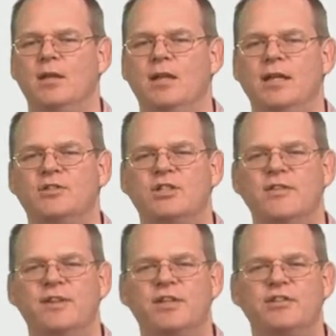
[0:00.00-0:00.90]
It's
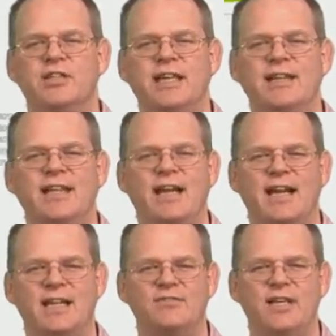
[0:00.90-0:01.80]
difficult to get that
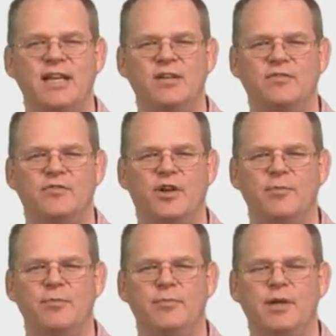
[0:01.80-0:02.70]
kind of data
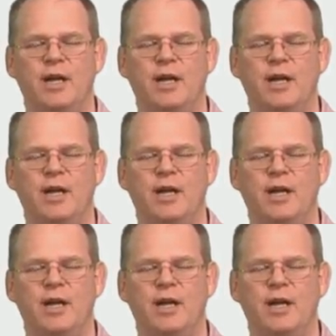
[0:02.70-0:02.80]
from